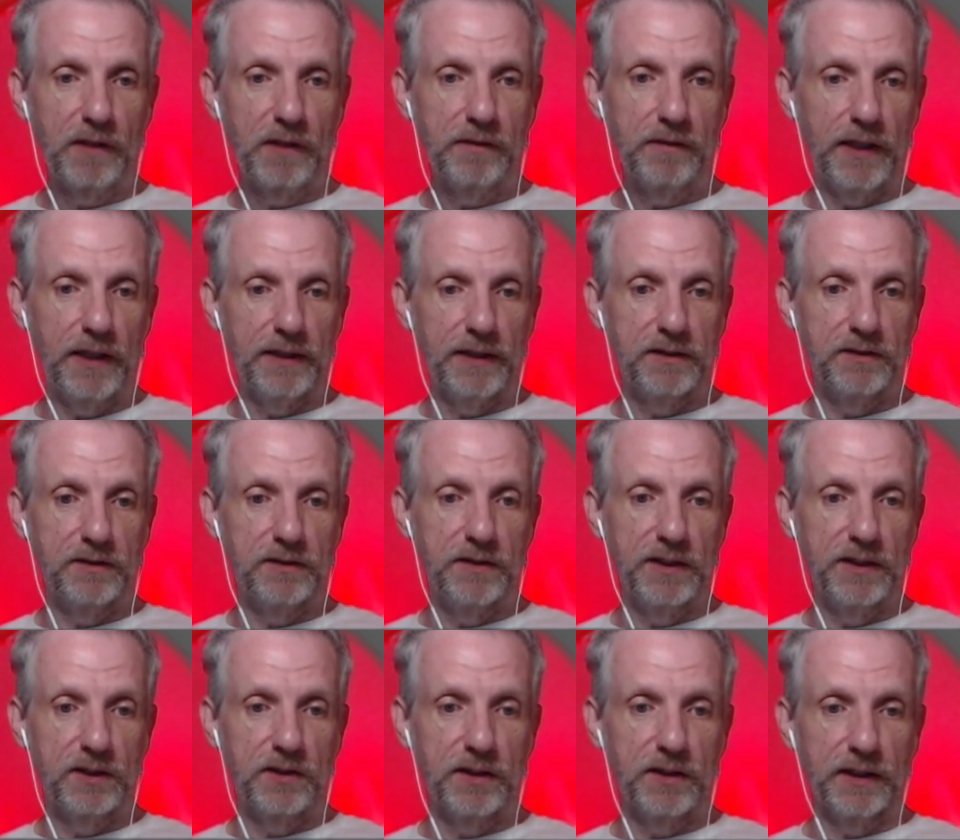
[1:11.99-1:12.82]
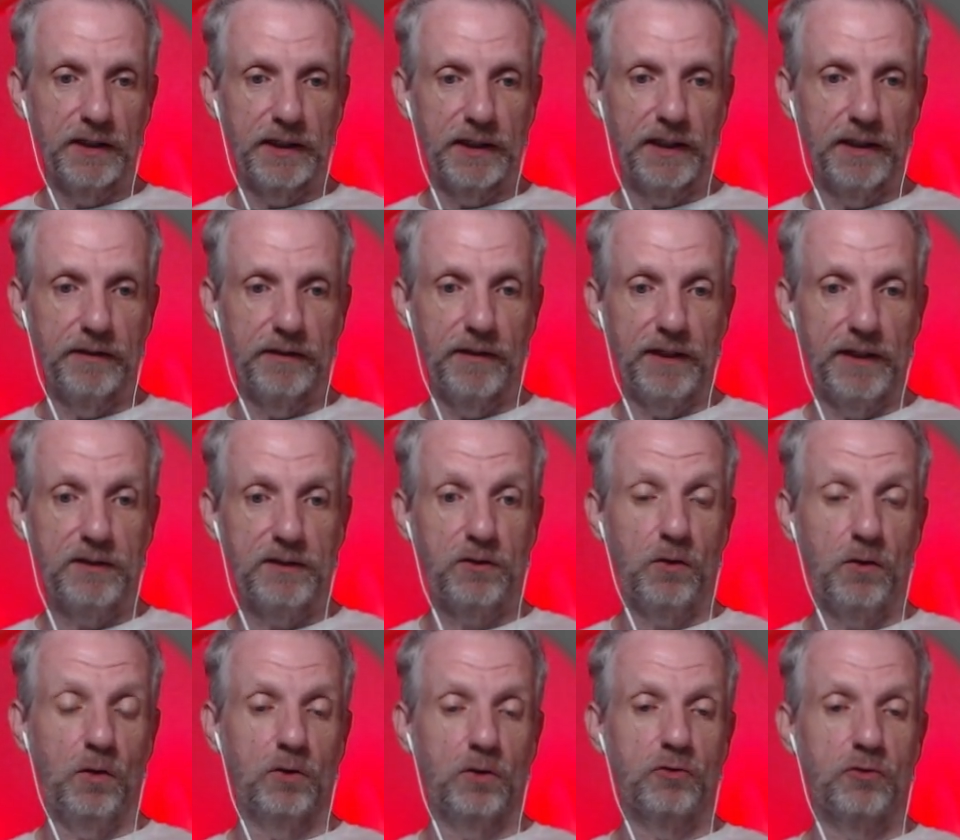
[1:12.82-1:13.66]
That's this thing here that's
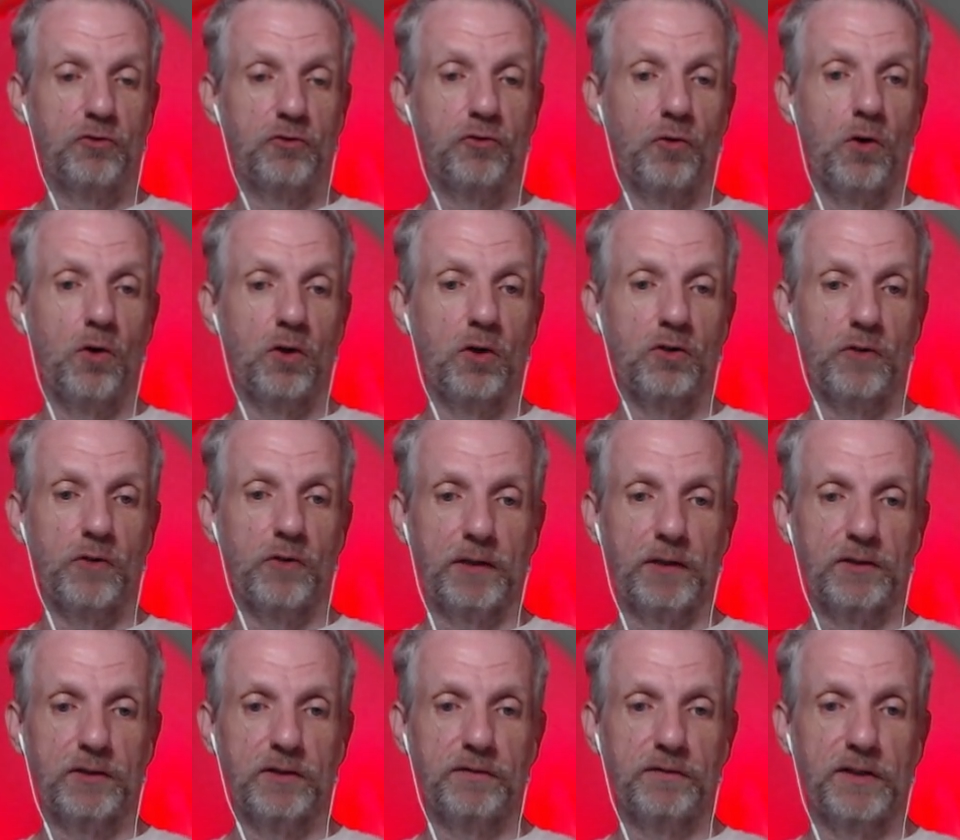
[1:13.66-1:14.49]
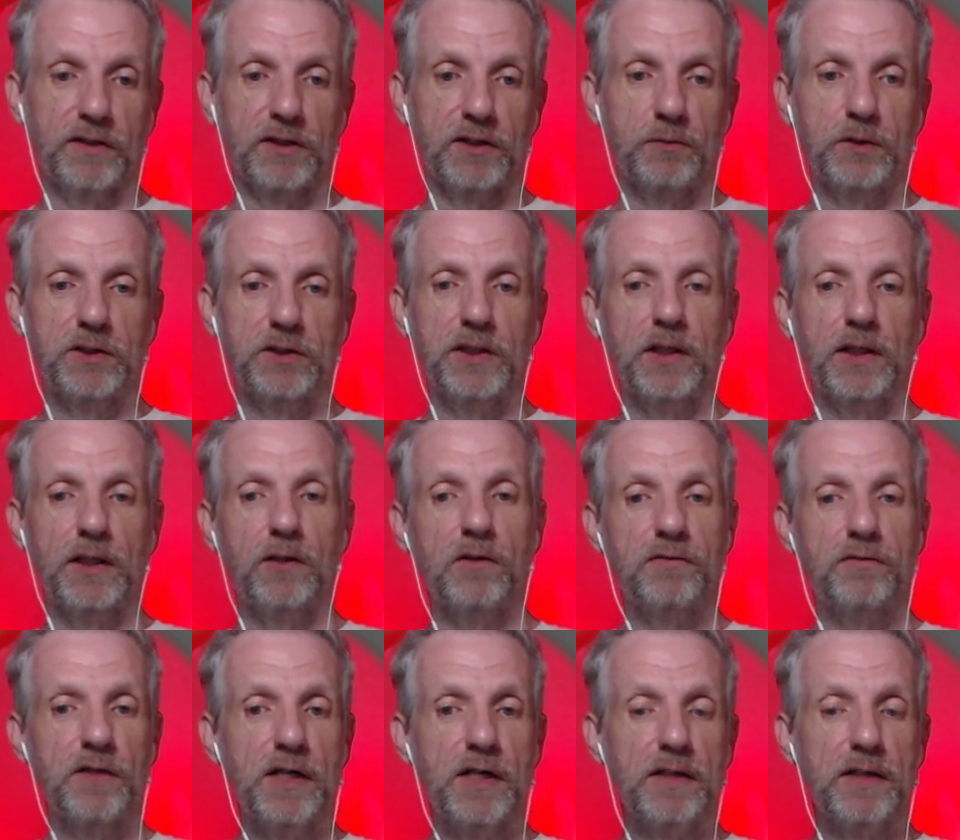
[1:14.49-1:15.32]
called draw ground. So if I switch that
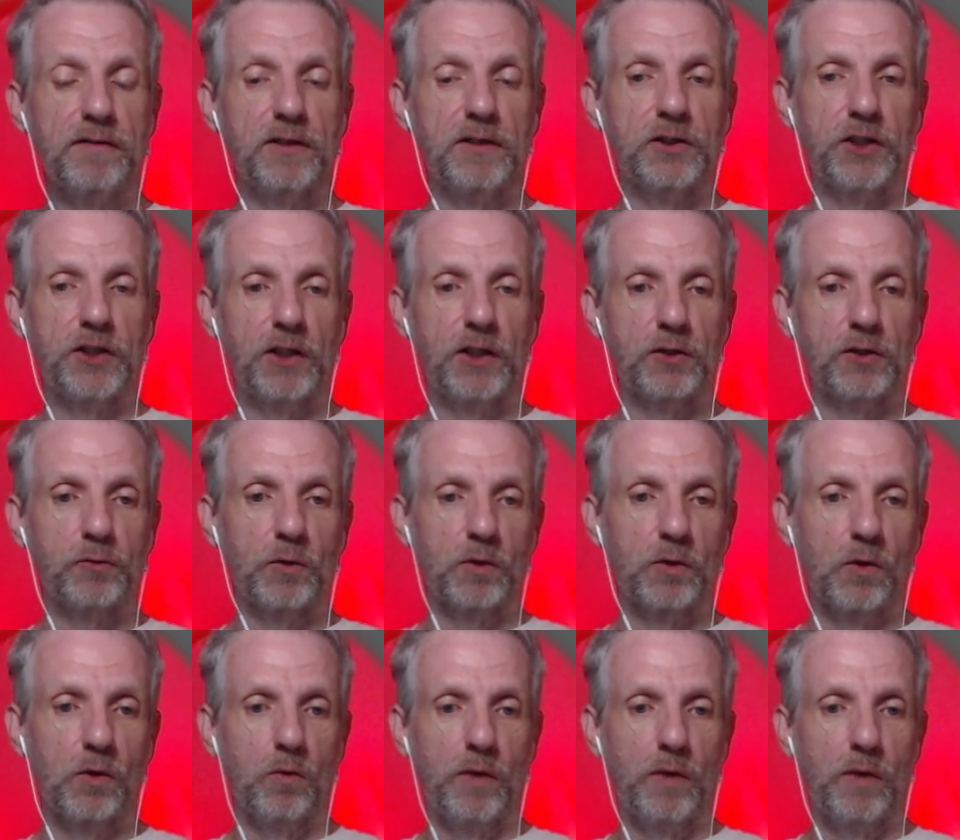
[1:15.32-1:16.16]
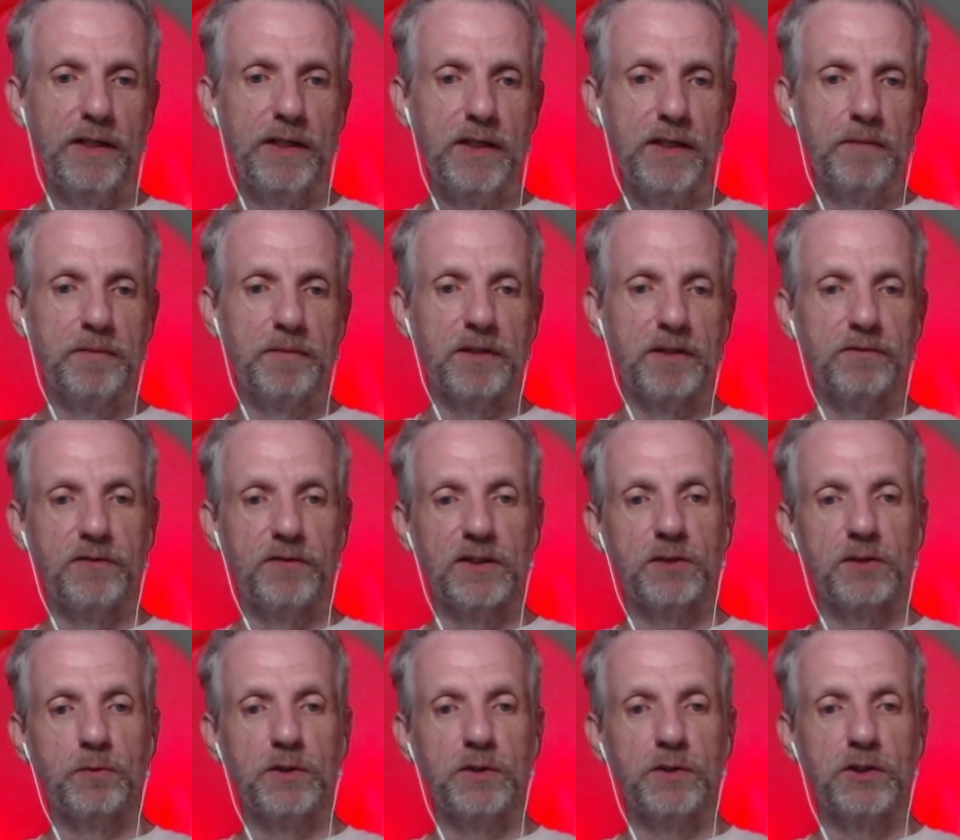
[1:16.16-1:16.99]
off, the shadows will go away. But if I
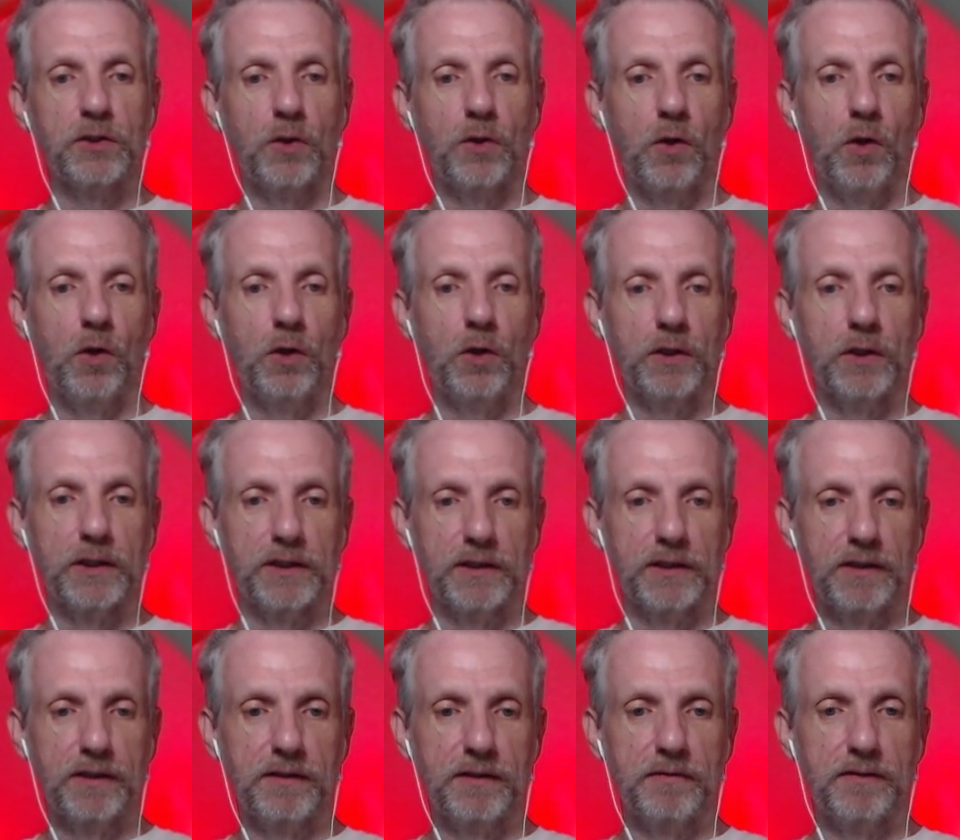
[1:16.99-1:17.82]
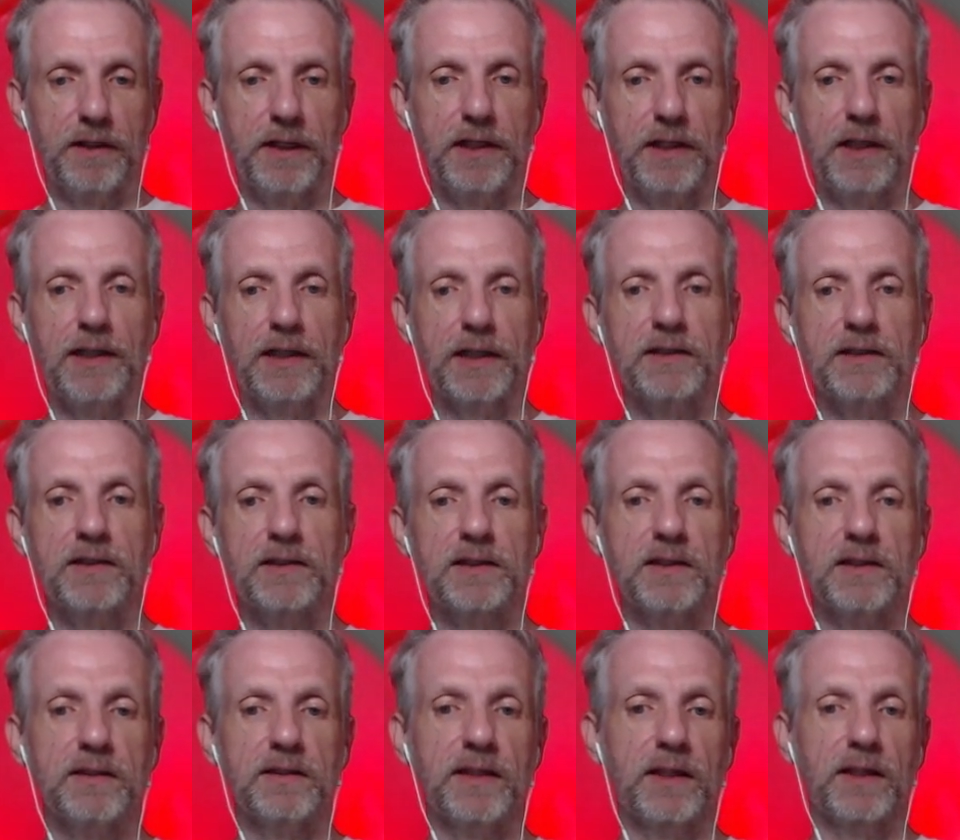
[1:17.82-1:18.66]
switch it on, then I can
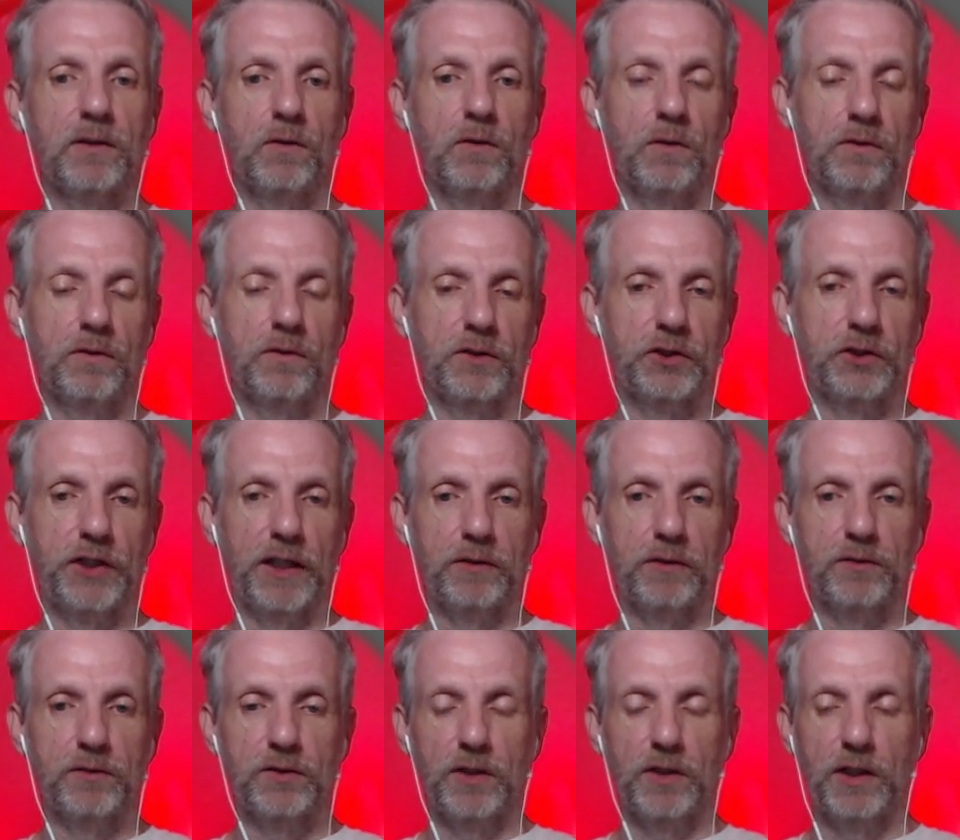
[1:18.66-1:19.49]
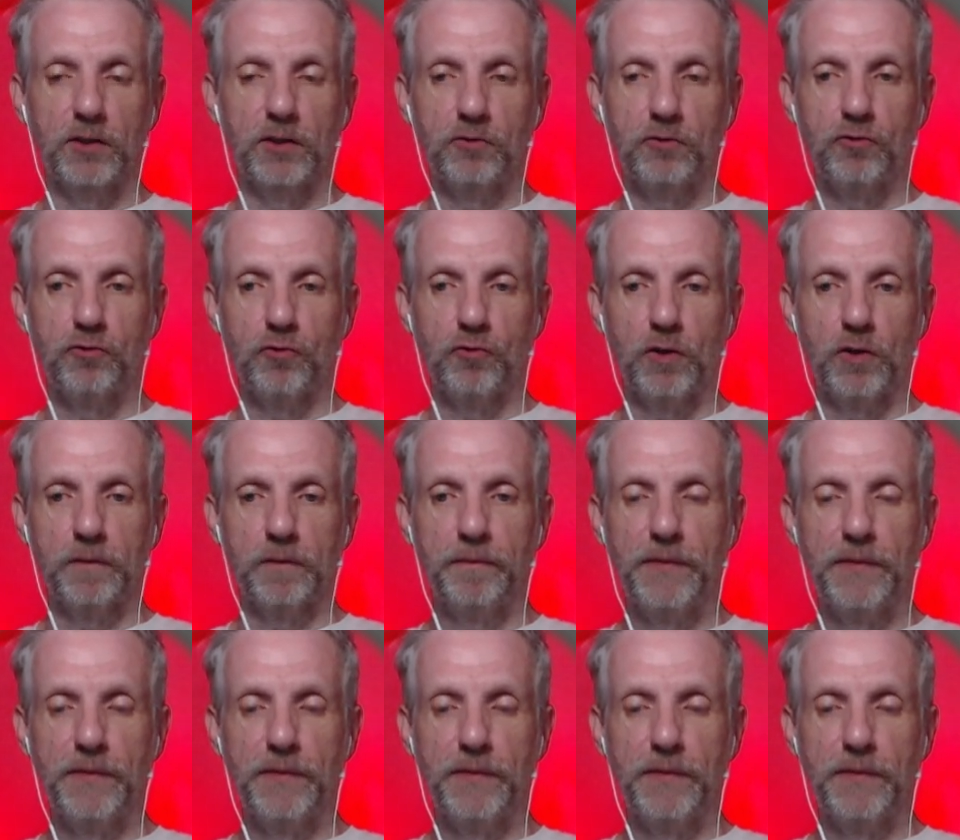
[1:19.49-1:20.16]
see that all the shadows are drawn.